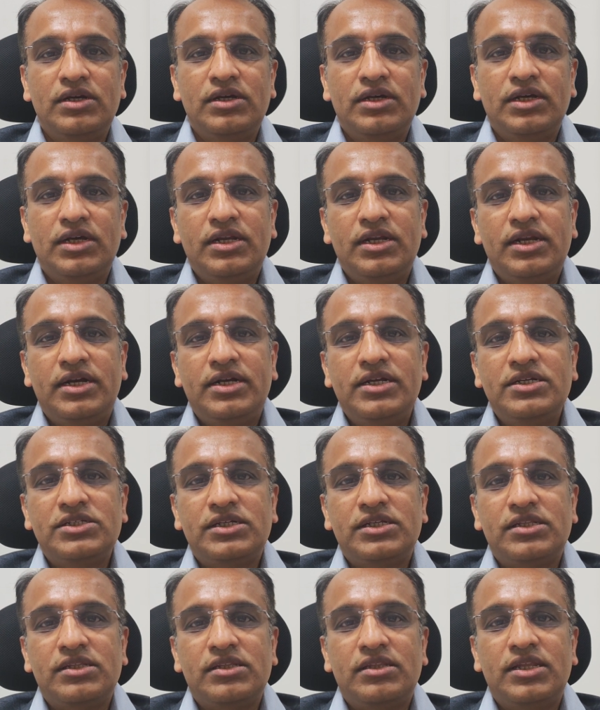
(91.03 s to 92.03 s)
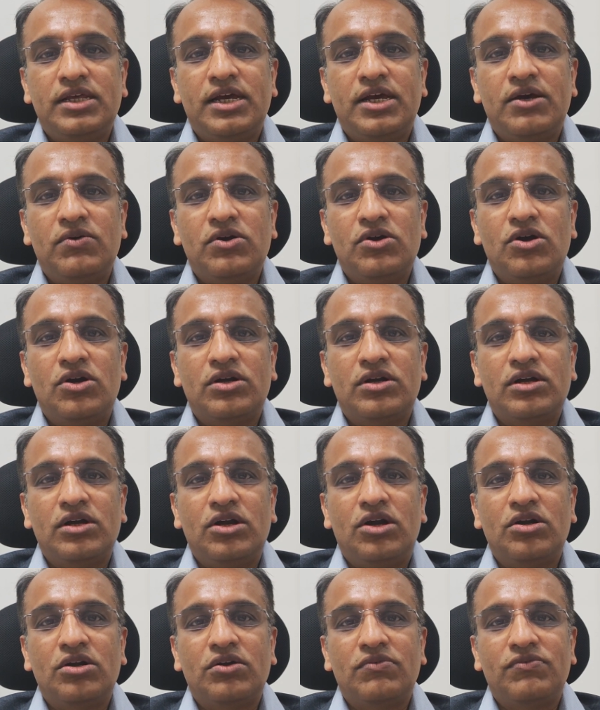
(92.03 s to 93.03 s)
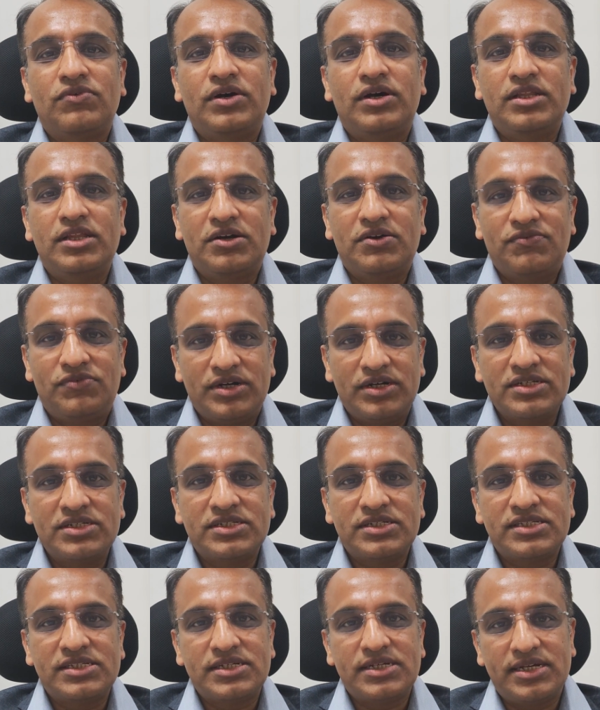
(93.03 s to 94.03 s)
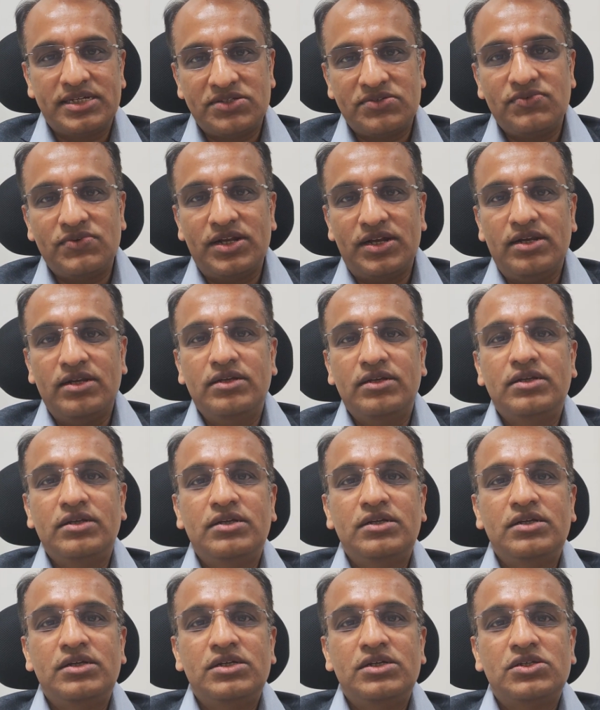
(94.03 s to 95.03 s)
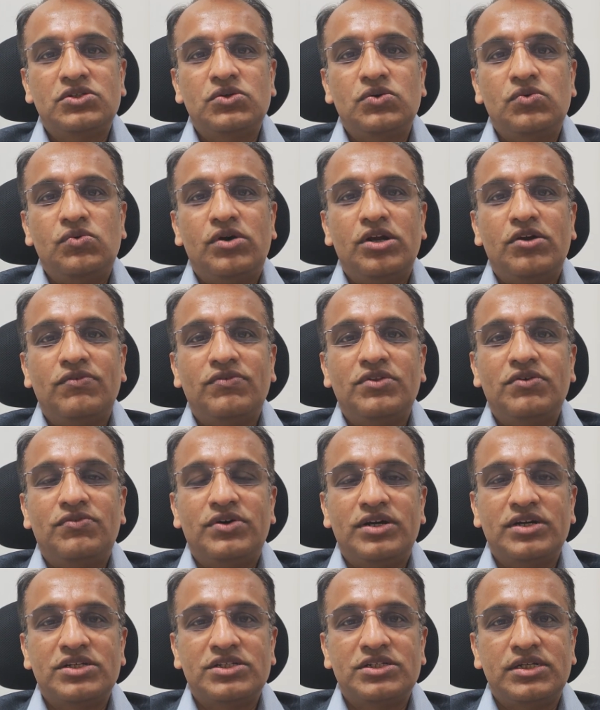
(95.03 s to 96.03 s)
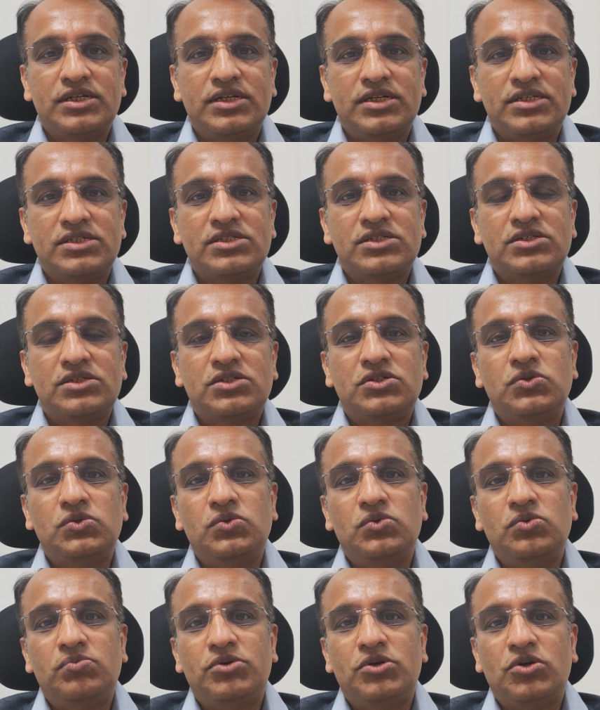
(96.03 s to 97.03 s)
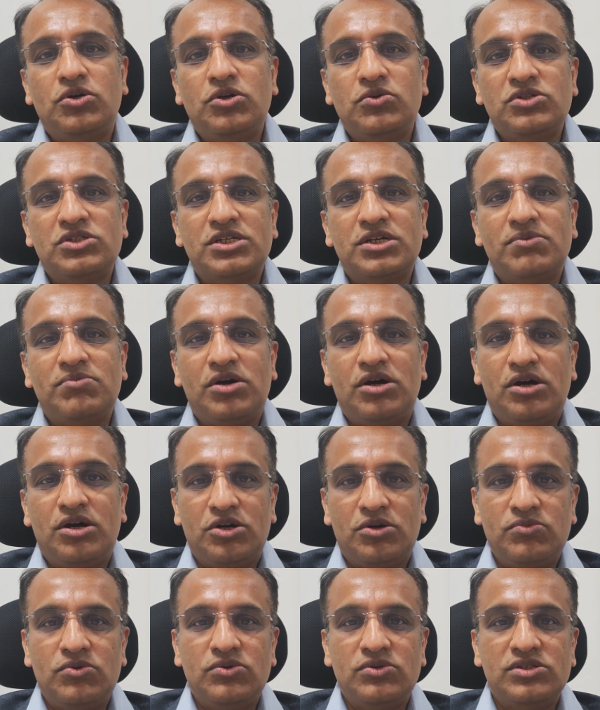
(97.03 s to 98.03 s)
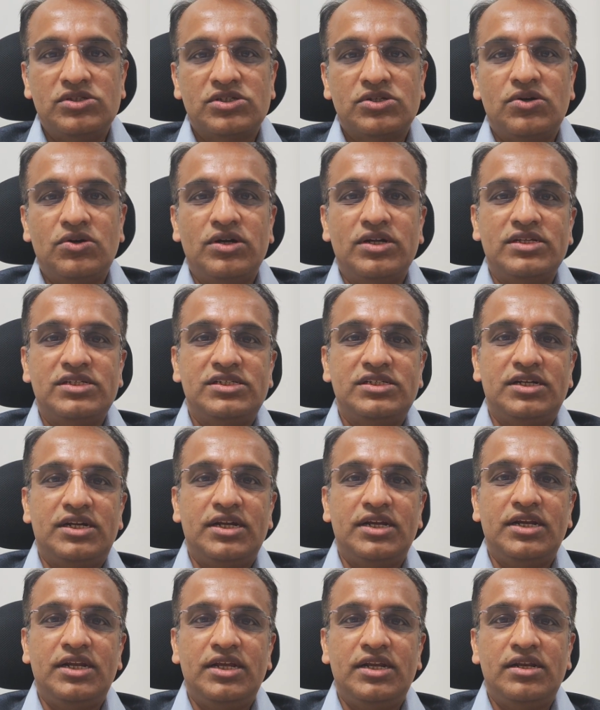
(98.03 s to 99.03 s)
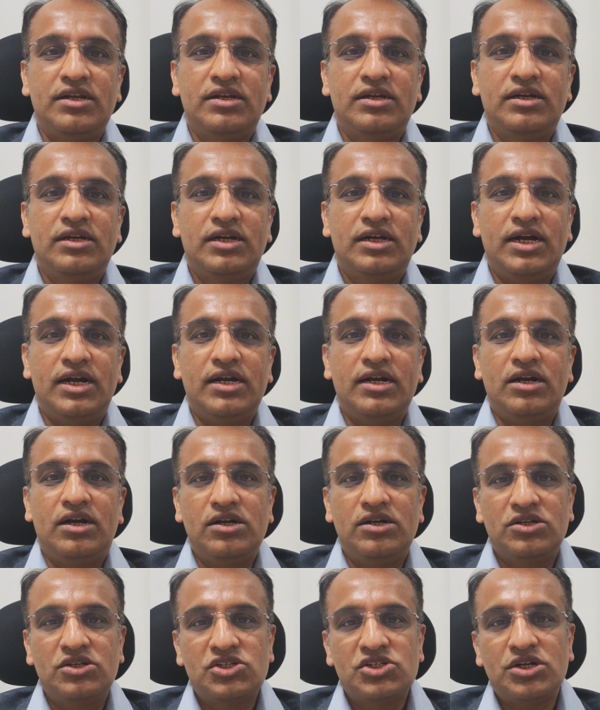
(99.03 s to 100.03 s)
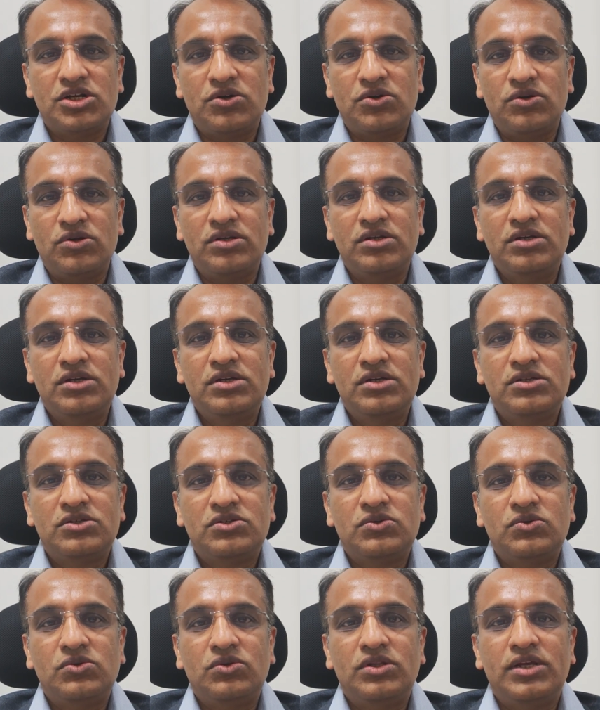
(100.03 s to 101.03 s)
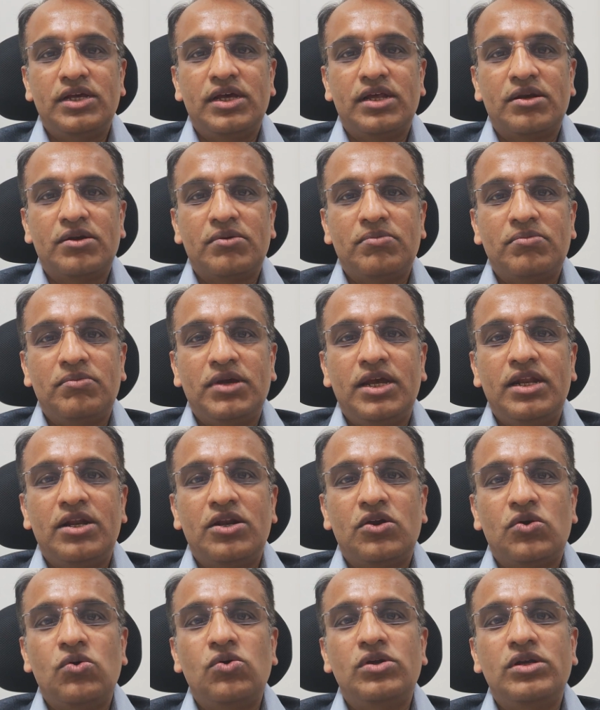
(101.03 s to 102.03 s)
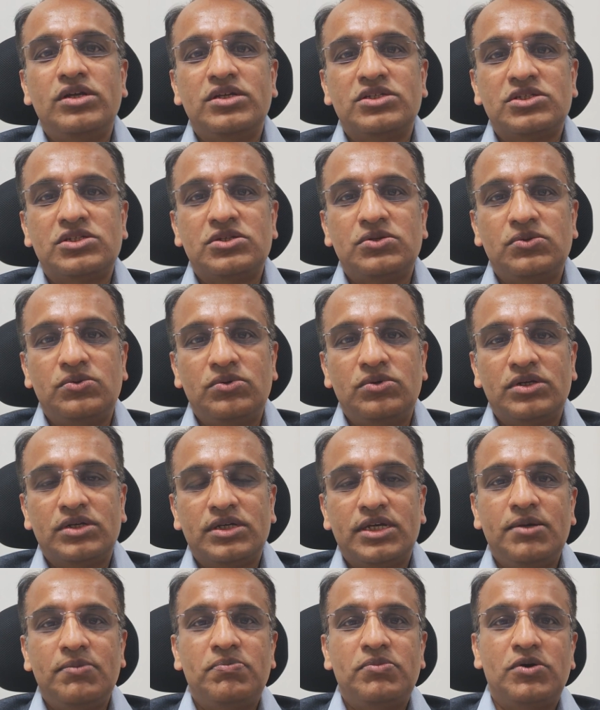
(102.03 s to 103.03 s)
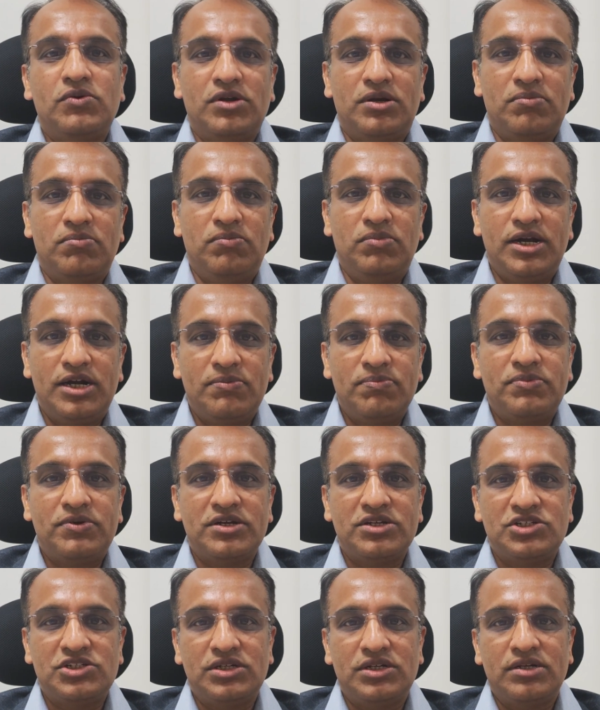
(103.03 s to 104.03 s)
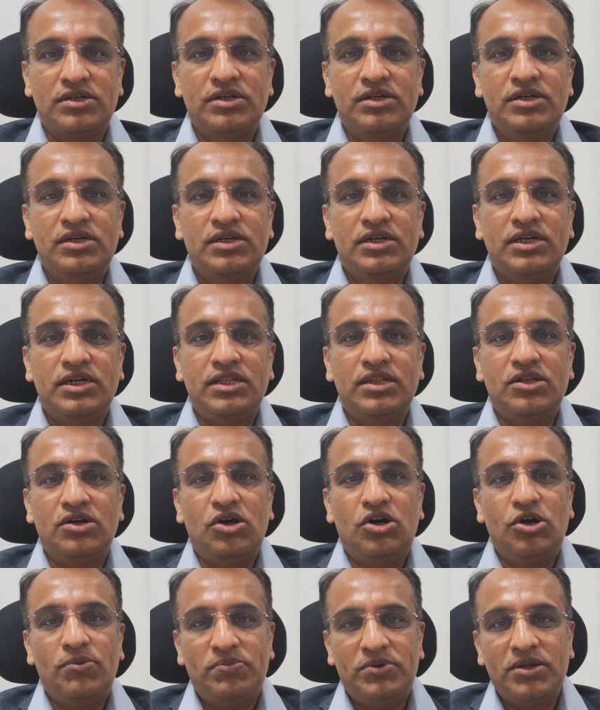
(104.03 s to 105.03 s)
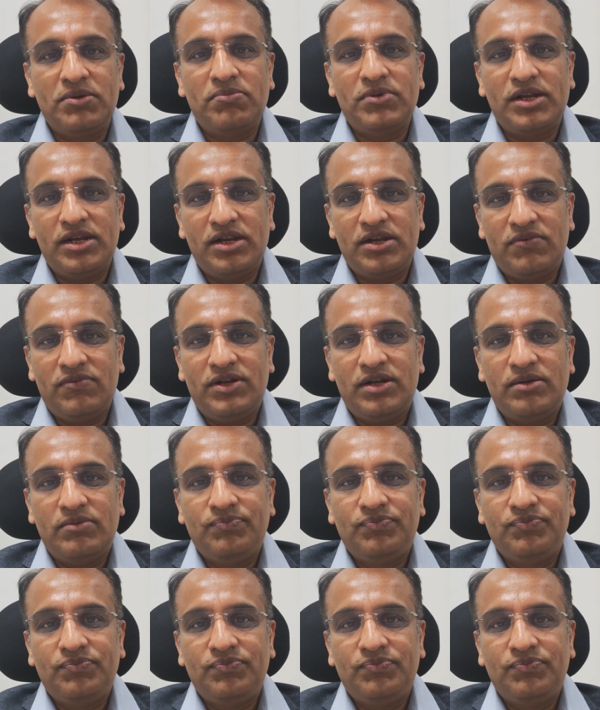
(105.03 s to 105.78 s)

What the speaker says: In addition, they have got lot of other functions as well. So one of the function is to produce some hormones called as renin and aldosterone. So their main role is to keep our blood pressure in the optimal level.